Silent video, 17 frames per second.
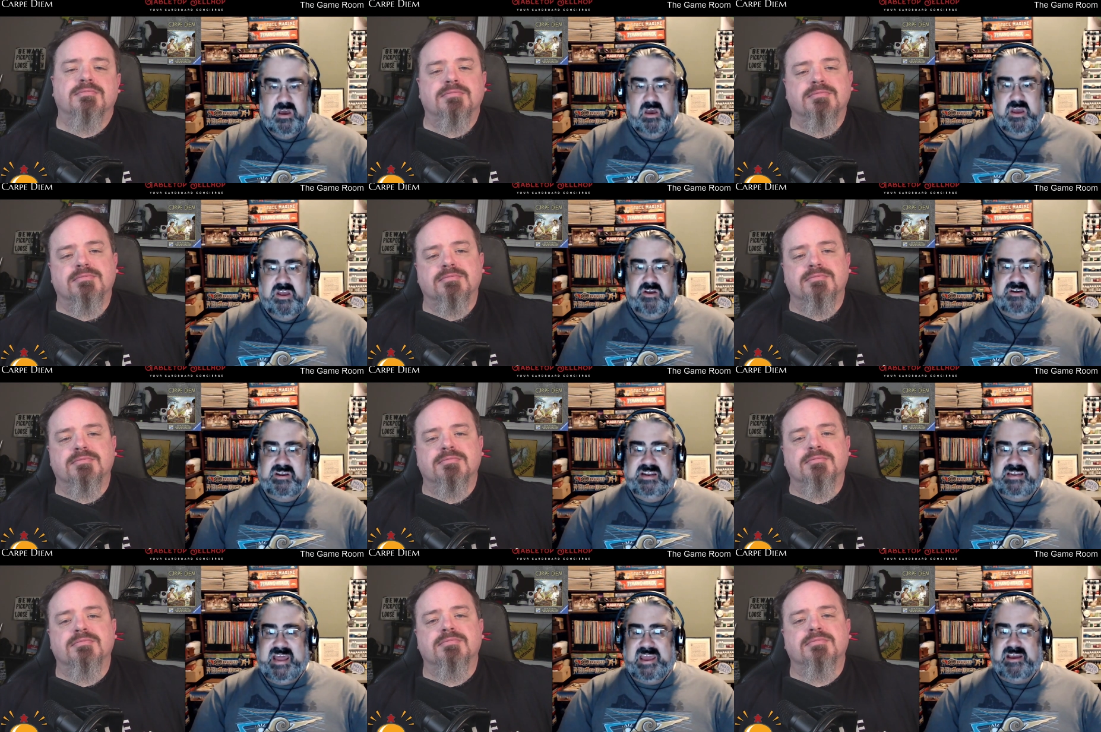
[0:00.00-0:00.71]
Speaker 1: You're going
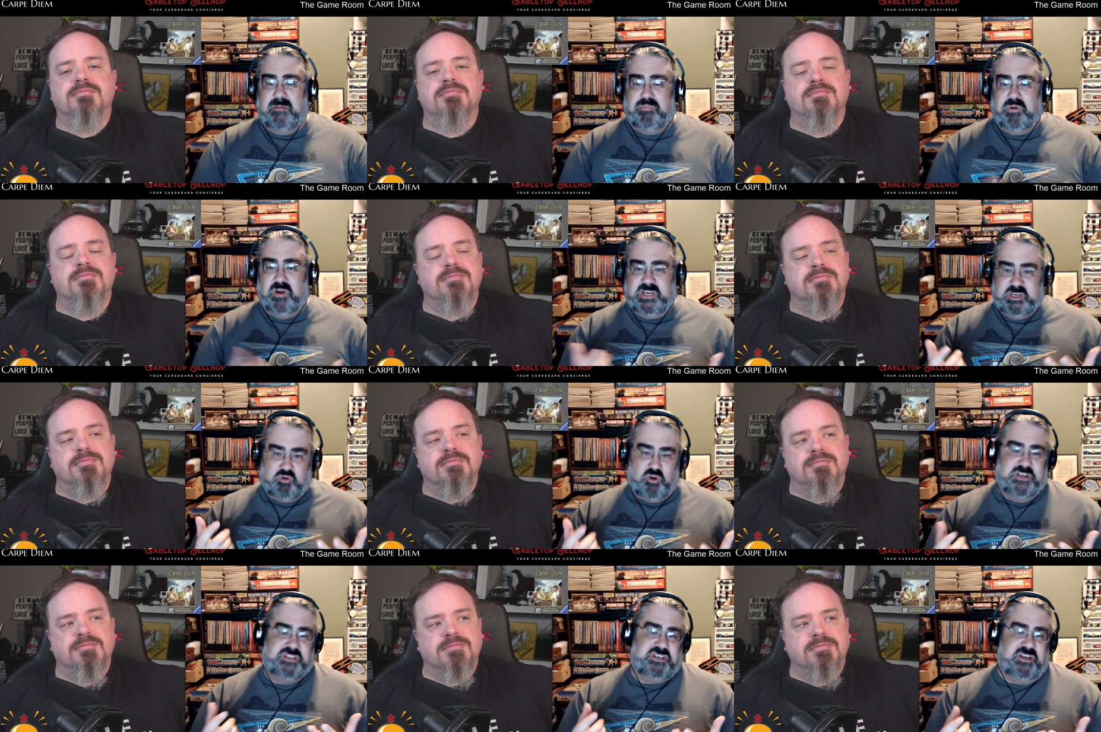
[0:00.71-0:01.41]
to take a
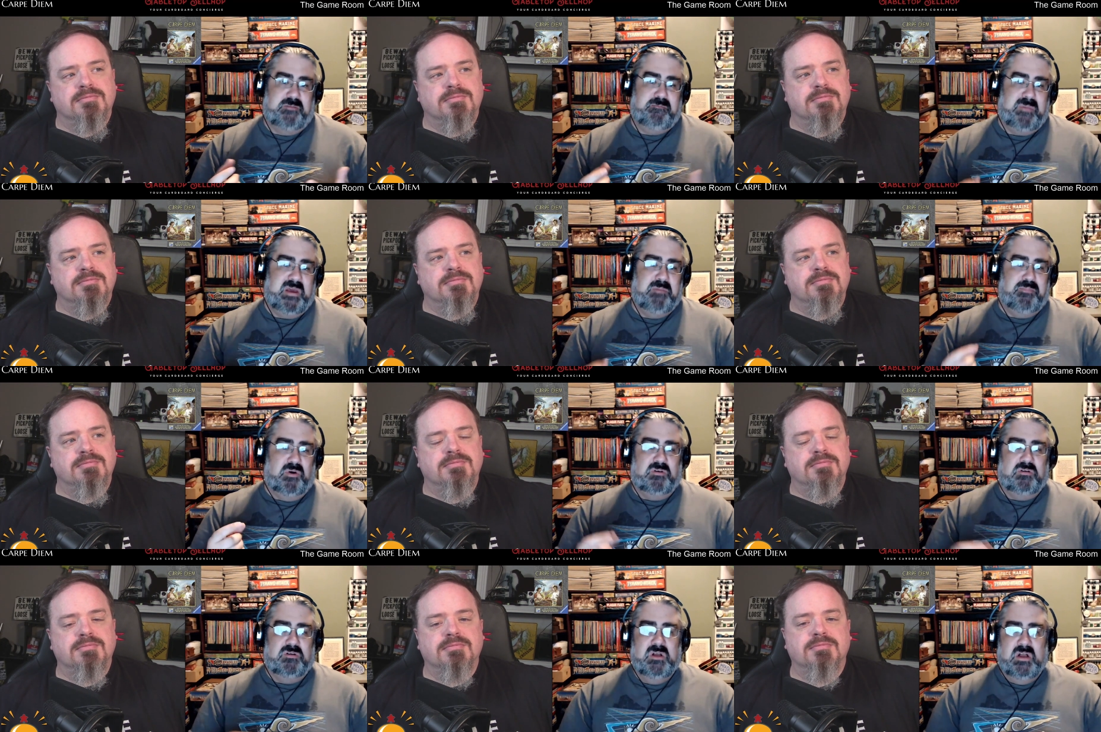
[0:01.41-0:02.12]
patrician meeple.
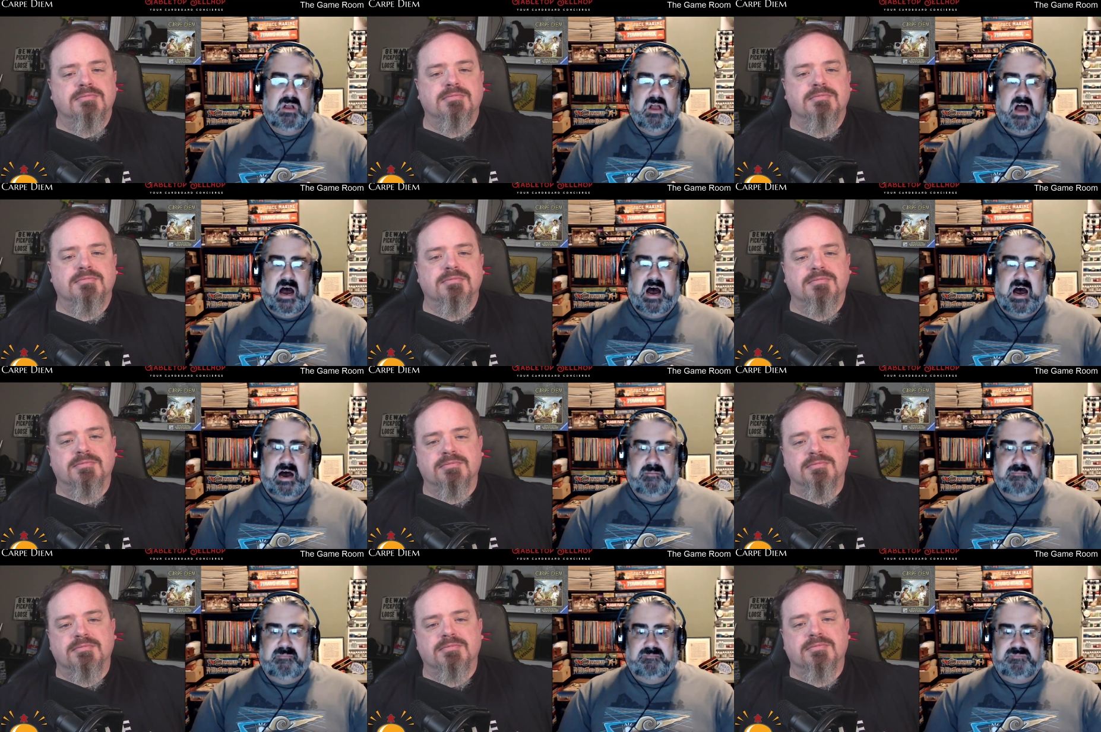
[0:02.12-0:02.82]

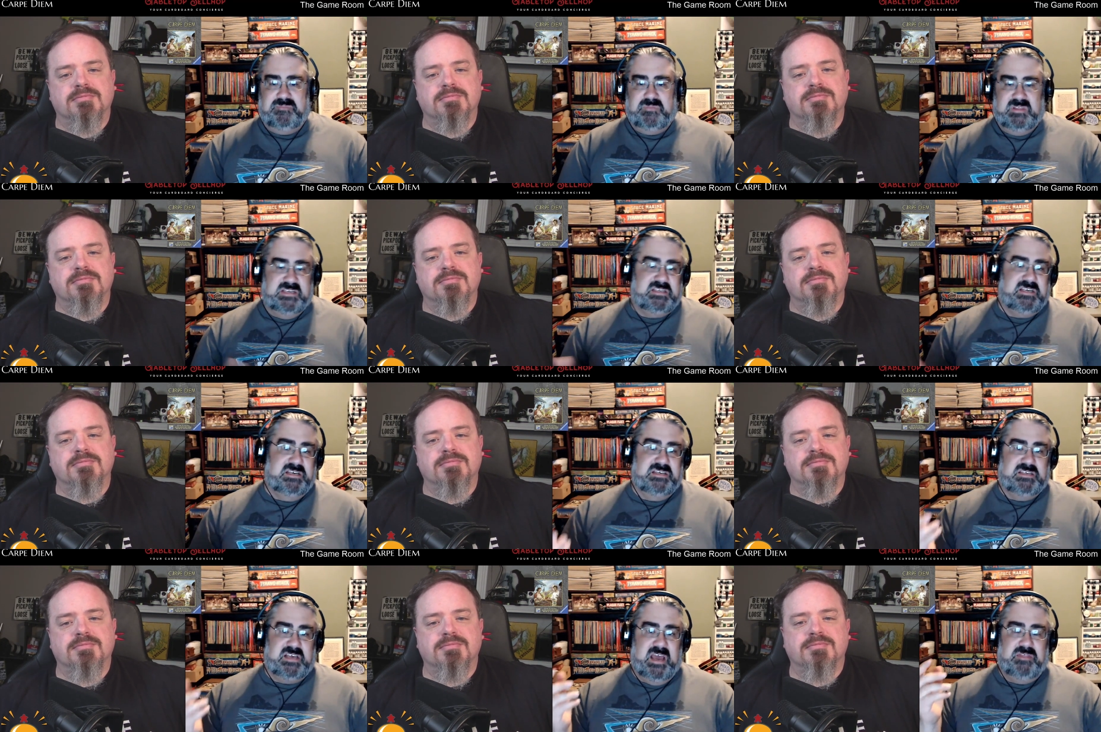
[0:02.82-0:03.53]
This is
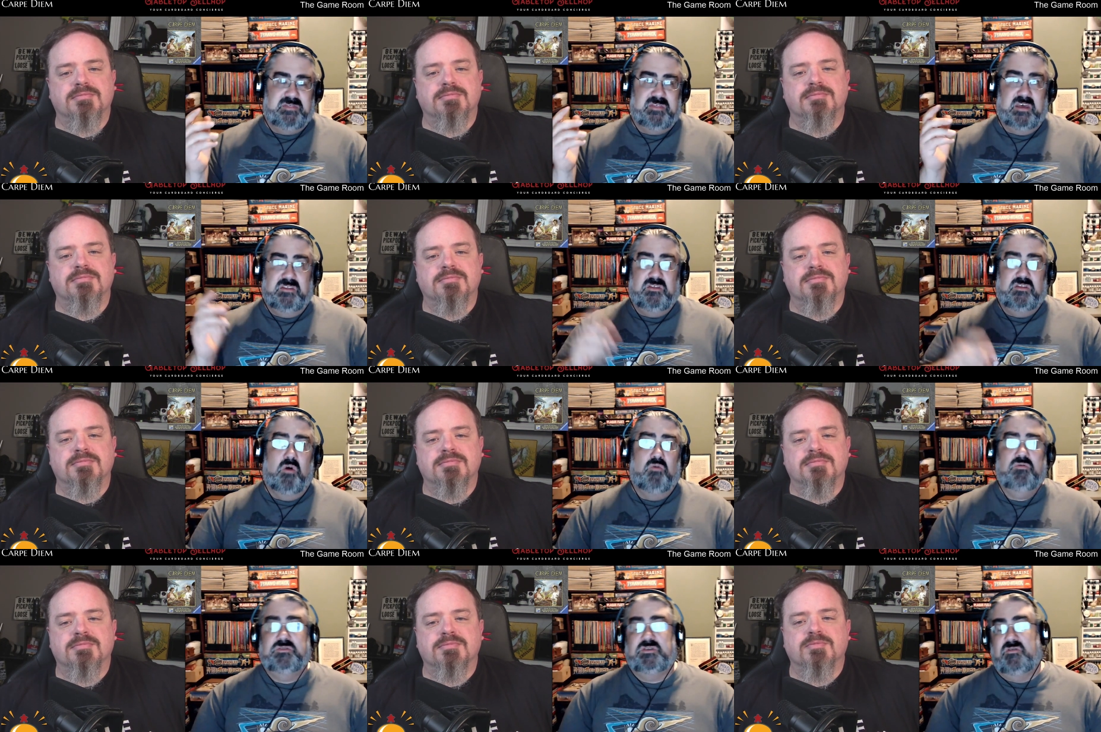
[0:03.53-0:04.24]
the note.
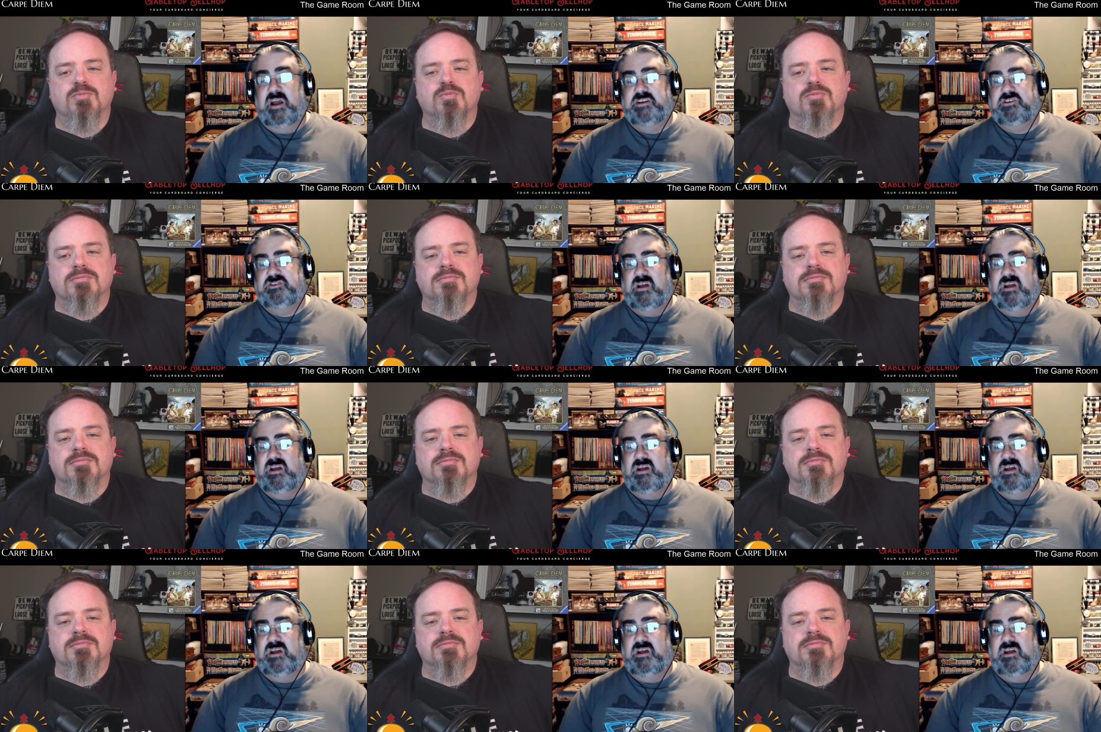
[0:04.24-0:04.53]
Sorry,